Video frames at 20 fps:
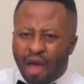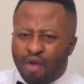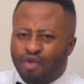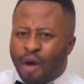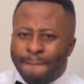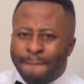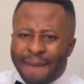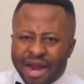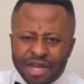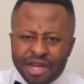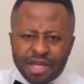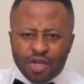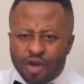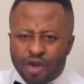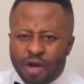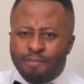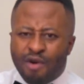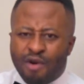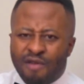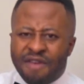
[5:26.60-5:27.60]
Your marriage is
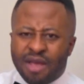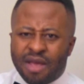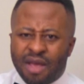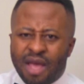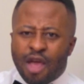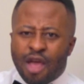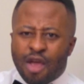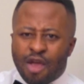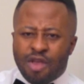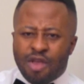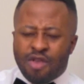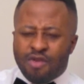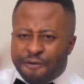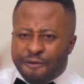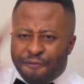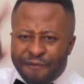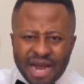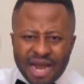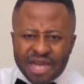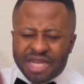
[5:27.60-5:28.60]
not moving. In your
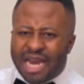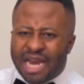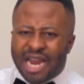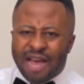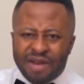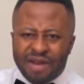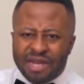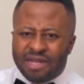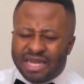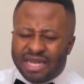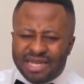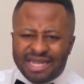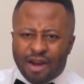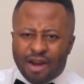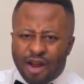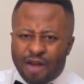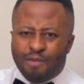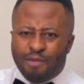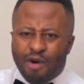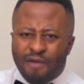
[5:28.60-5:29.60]
financial life, the things are
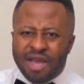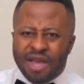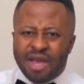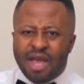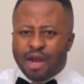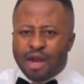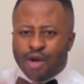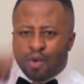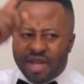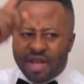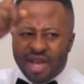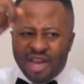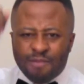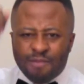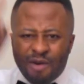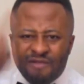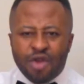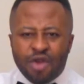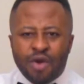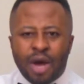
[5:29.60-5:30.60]
not moving. Nothing is
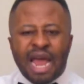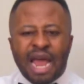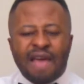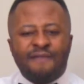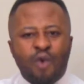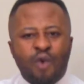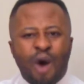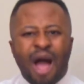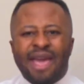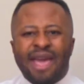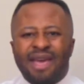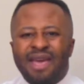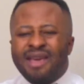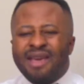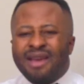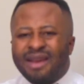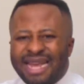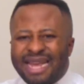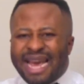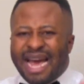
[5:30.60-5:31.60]
moving in your life. Why?
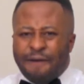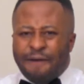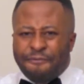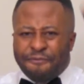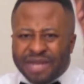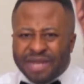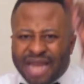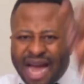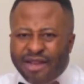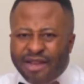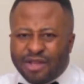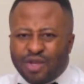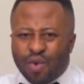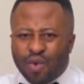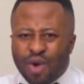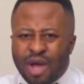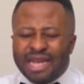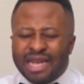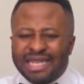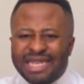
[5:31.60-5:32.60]
They have tied
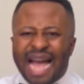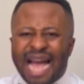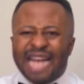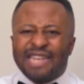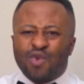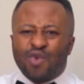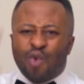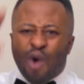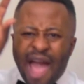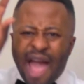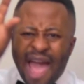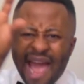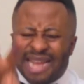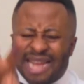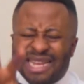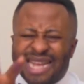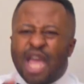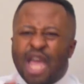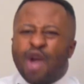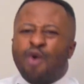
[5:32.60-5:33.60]
you. You see, as you
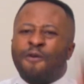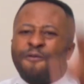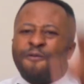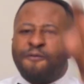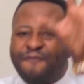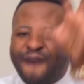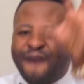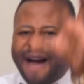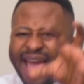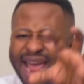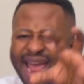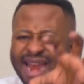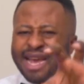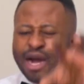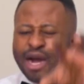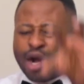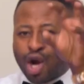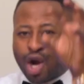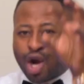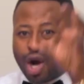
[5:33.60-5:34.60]
enter, you will find
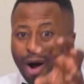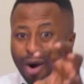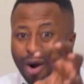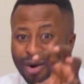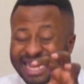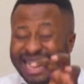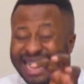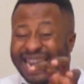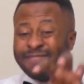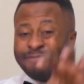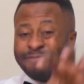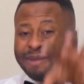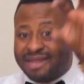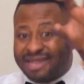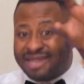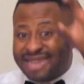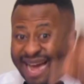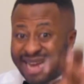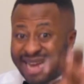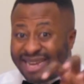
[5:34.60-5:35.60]
the cord that has
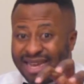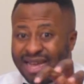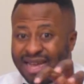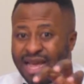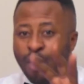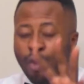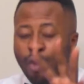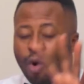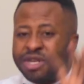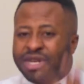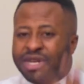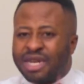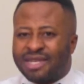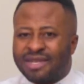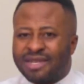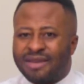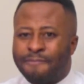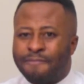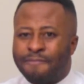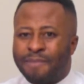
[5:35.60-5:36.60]
been tied. Watch
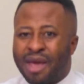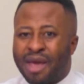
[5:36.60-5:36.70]
this.